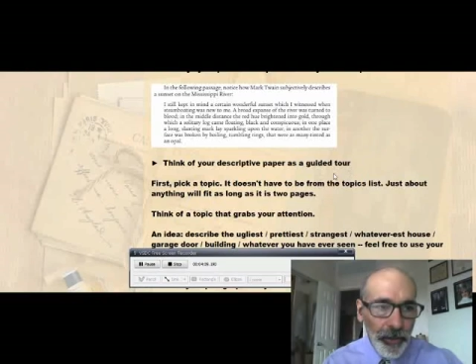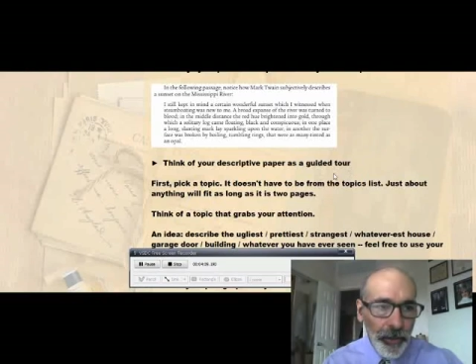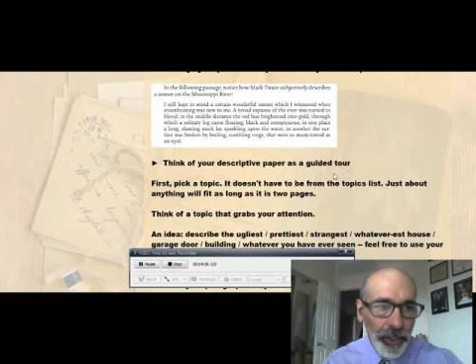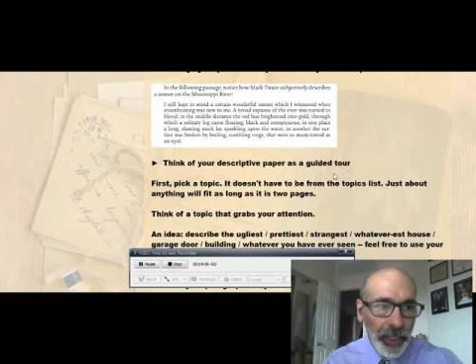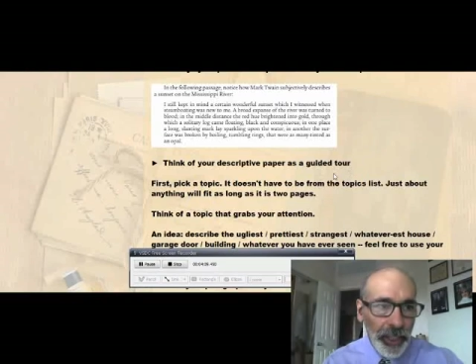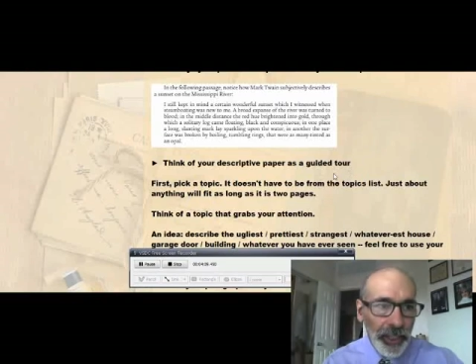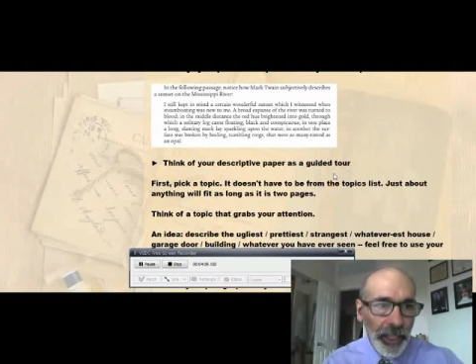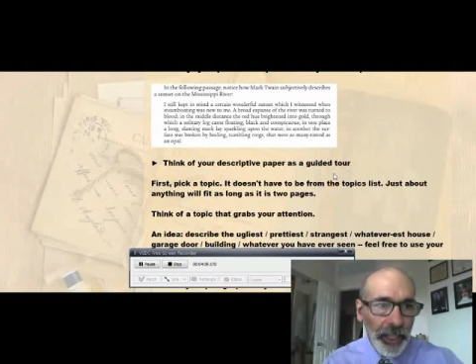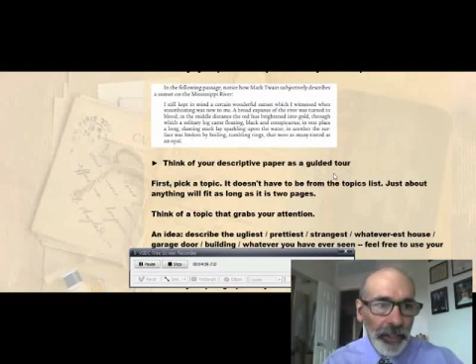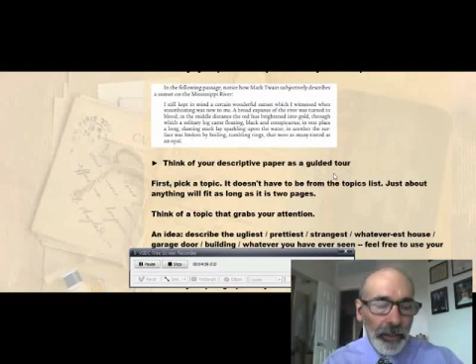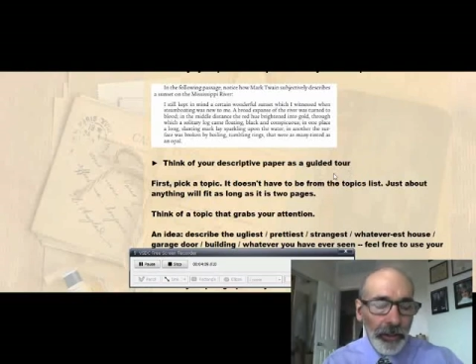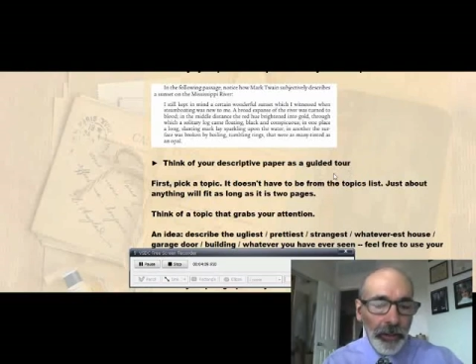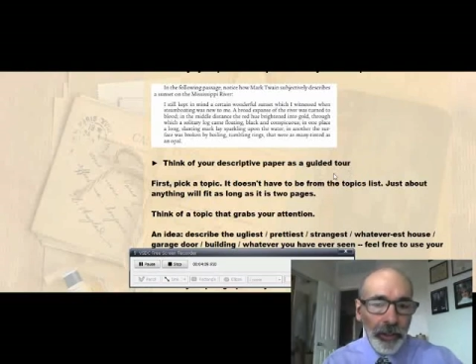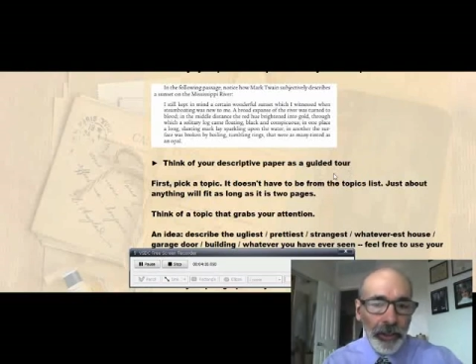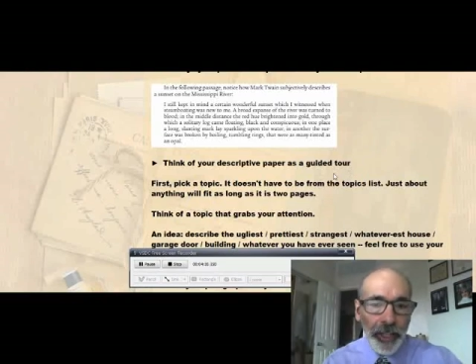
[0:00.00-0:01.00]
we're going to take a
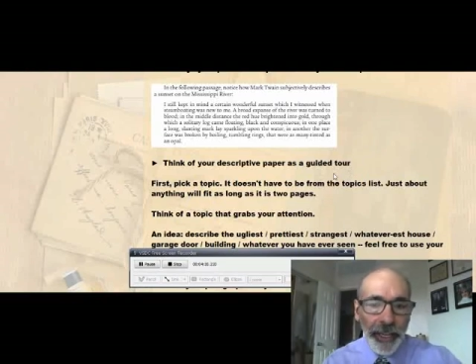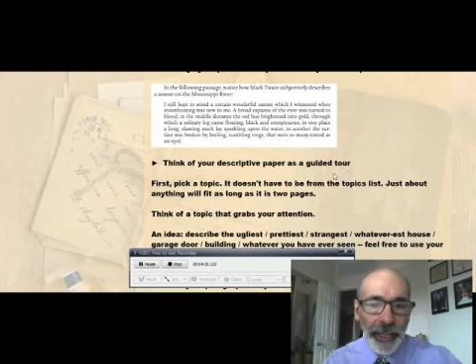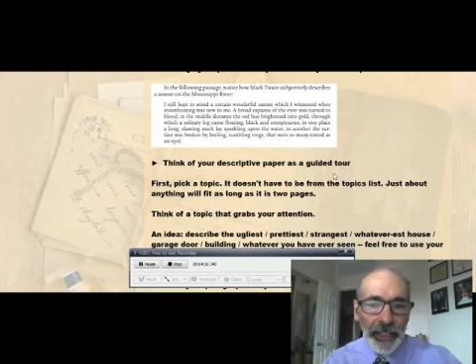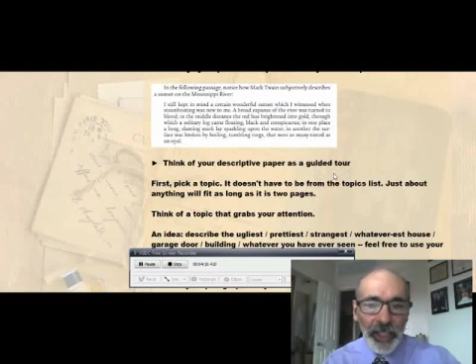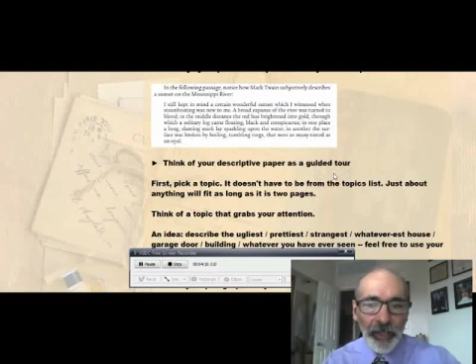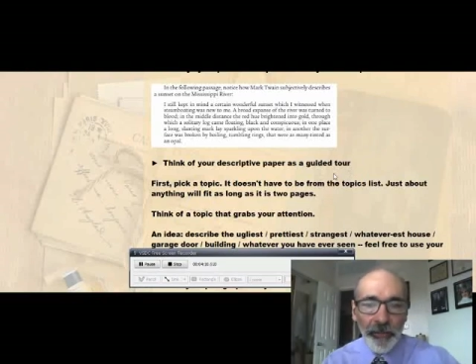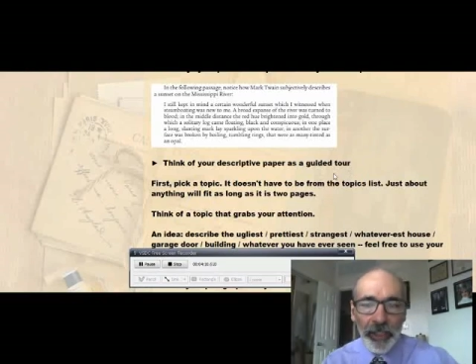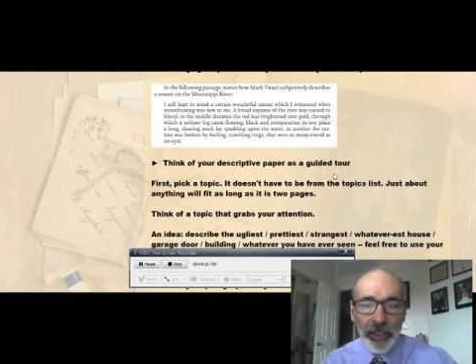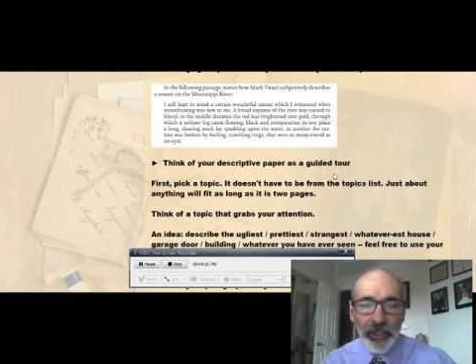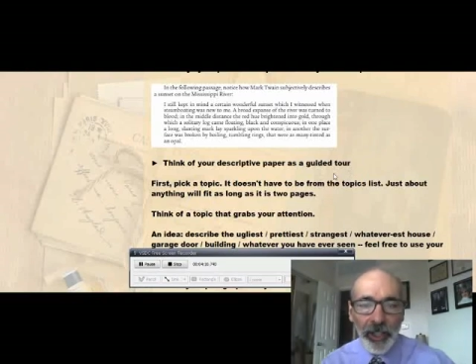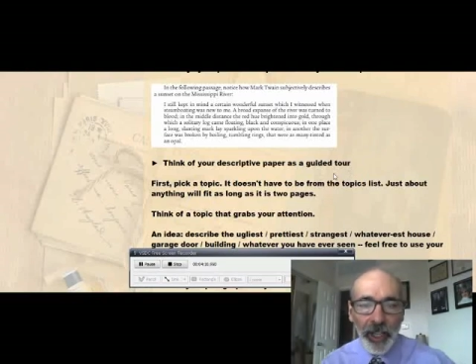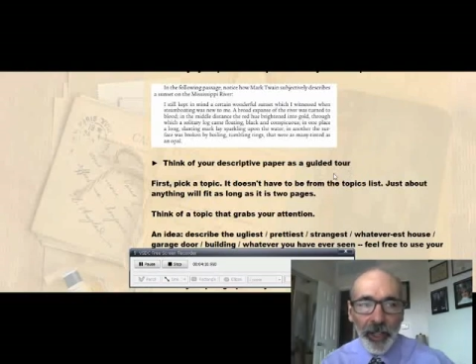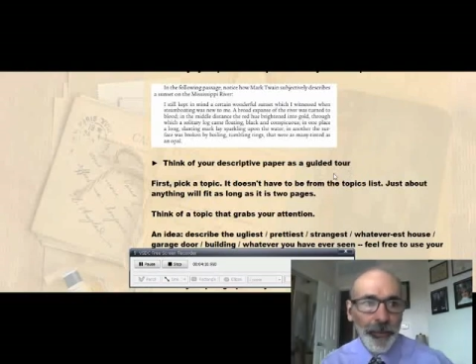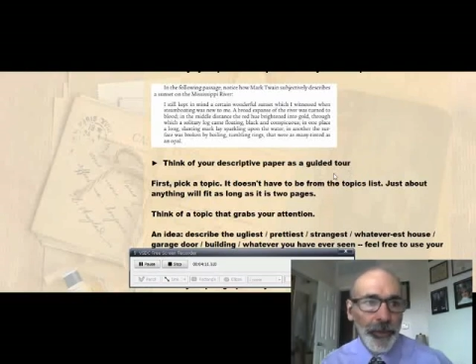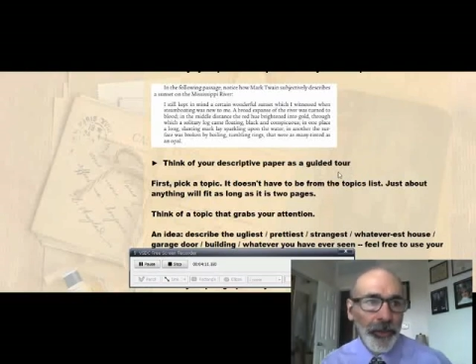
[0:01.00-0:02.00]
look at some
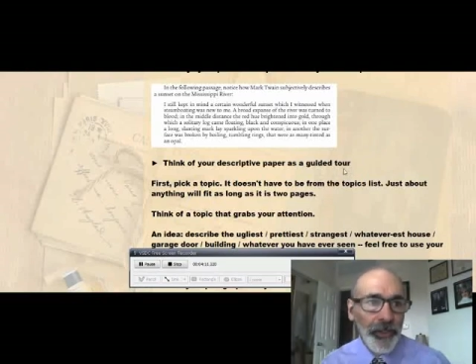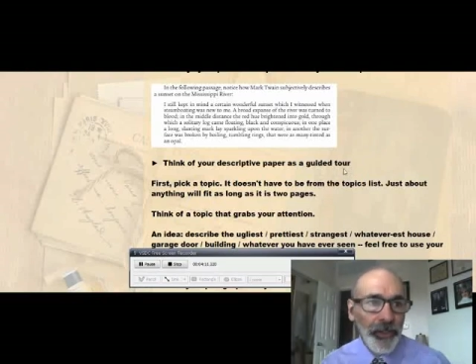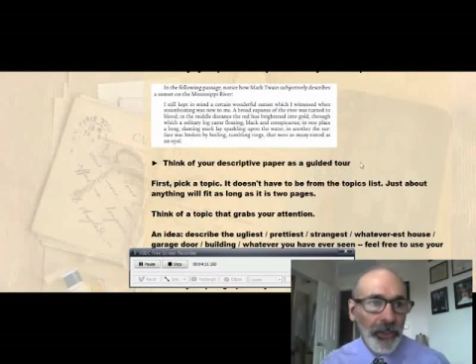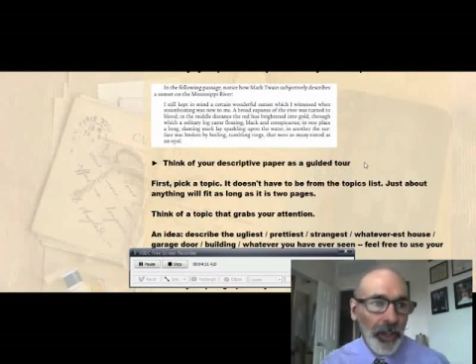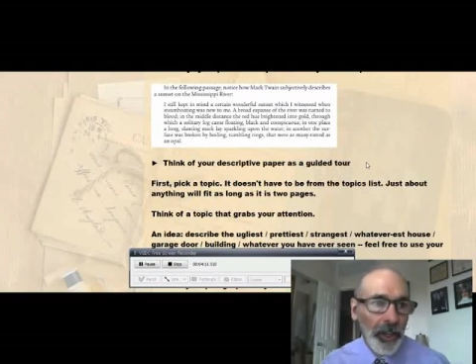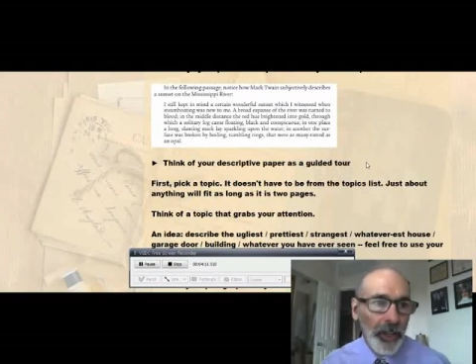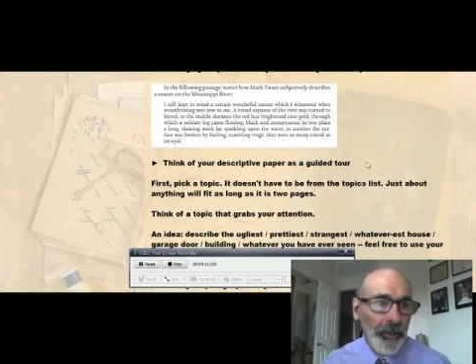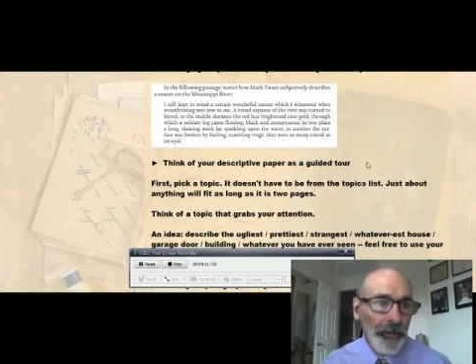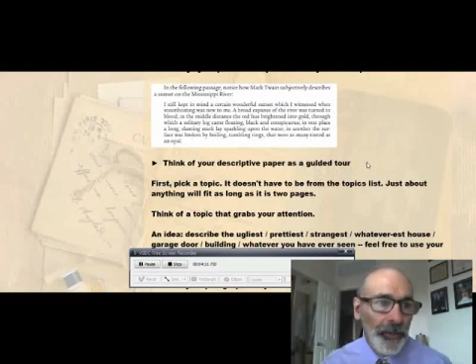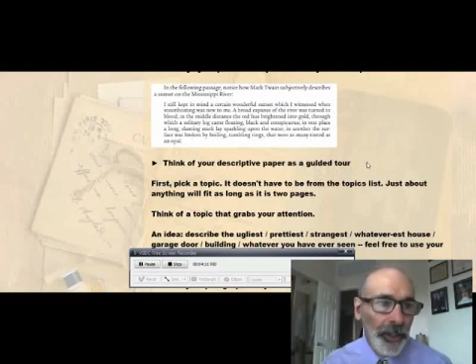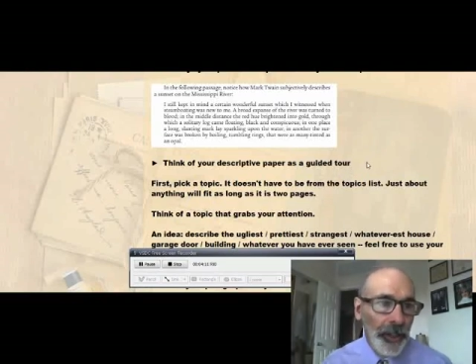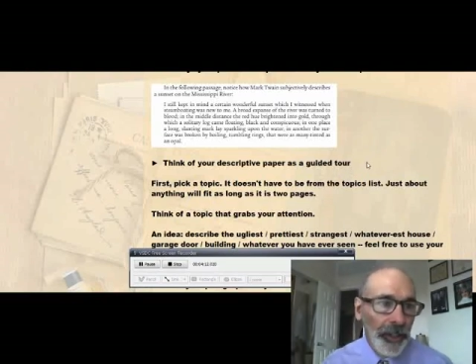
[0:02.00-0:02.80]
examples of